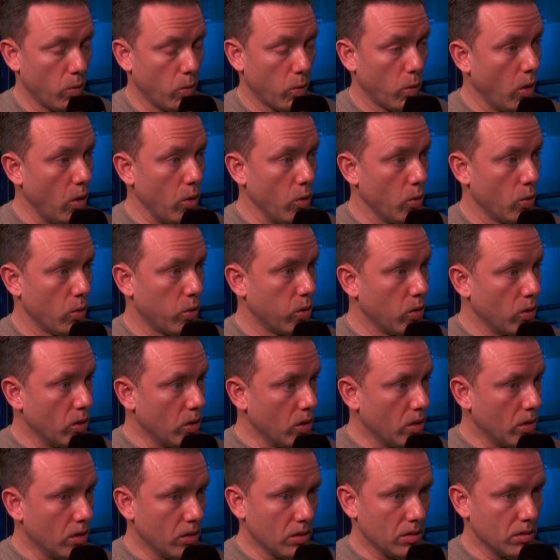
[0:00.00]
whoa,
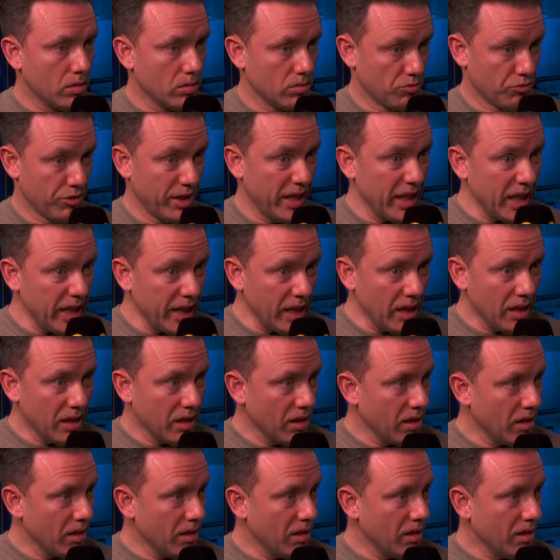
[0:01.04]
really?
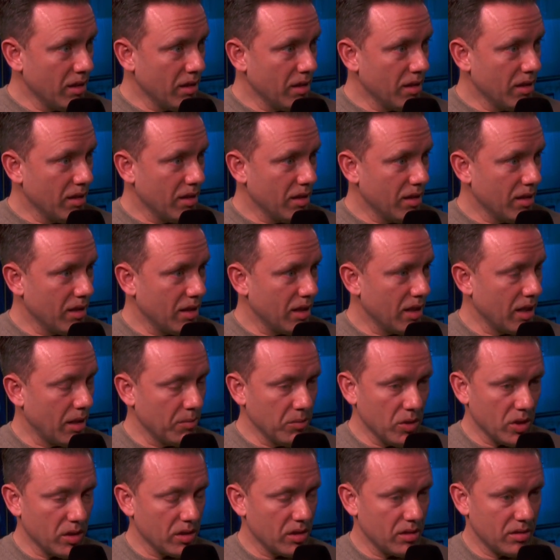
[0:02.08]
And
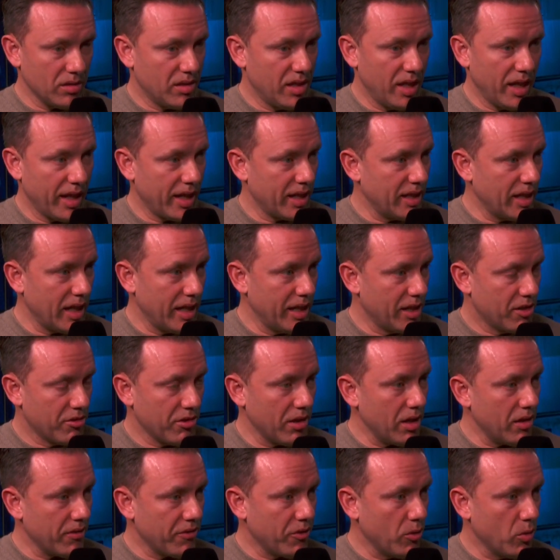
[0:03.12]
I'm not taking any
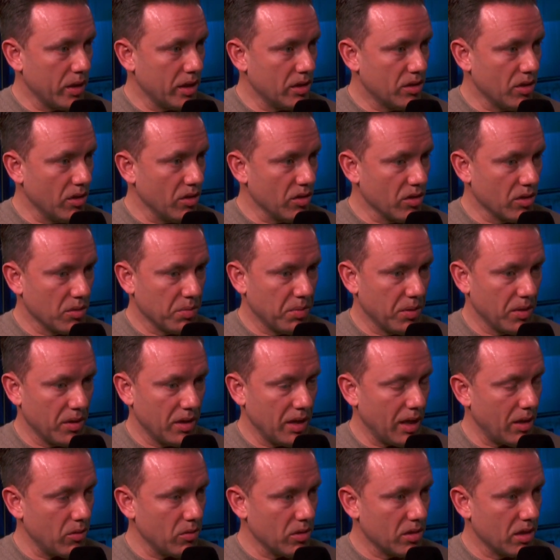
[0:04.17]
credit for what he does, but
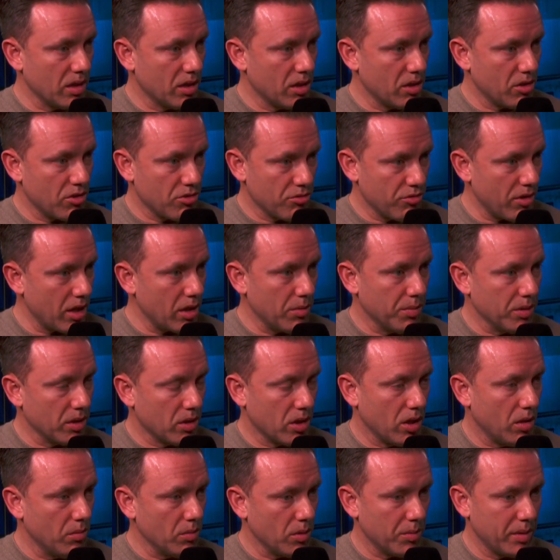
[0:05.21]
that was an incredible
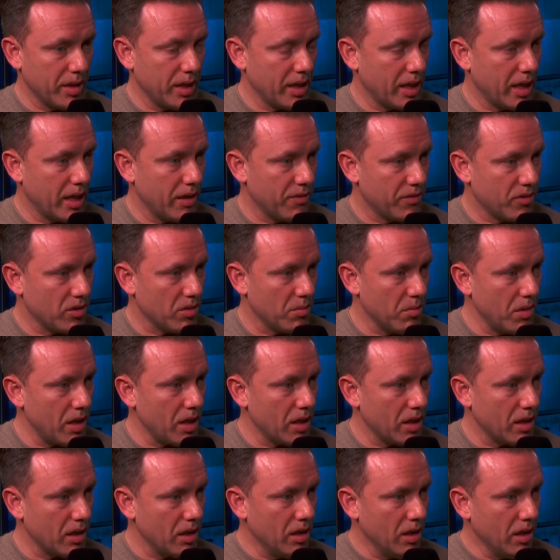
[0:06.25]
compliment he gave to
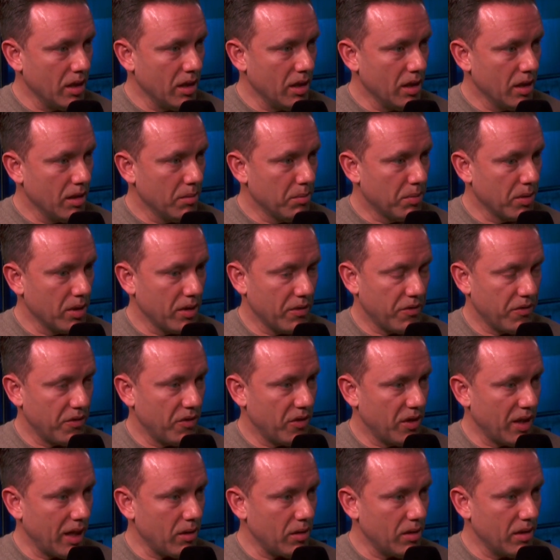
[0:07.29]
me. But if
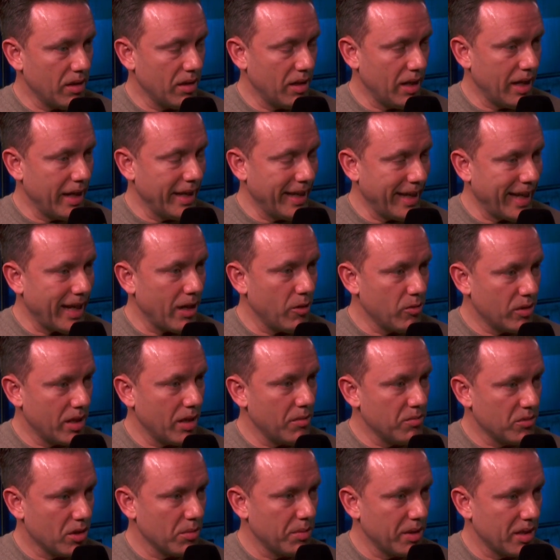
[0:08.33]
that allowed
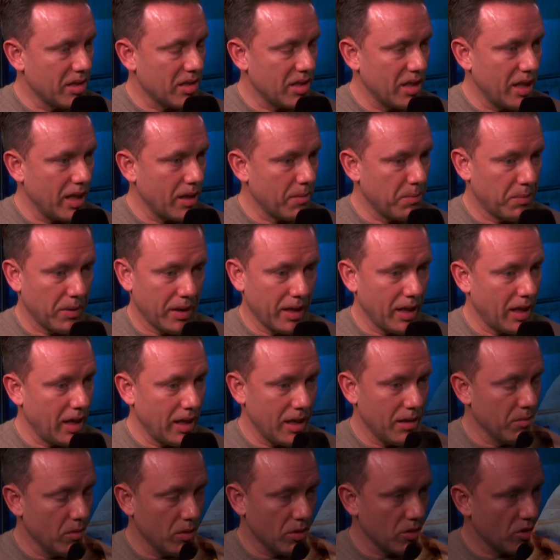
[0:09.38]
him to be snakebite, I
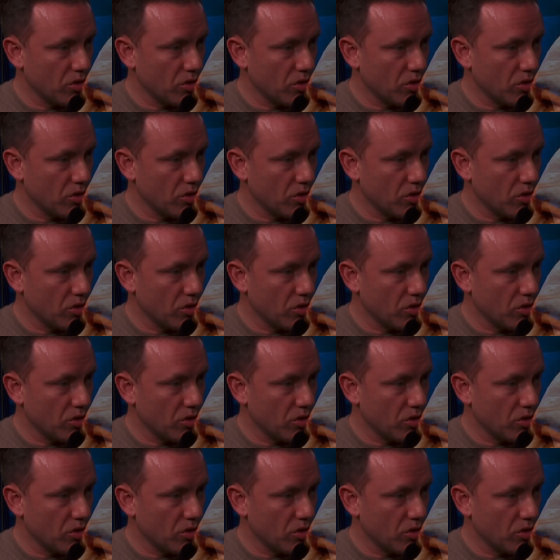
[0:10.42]
am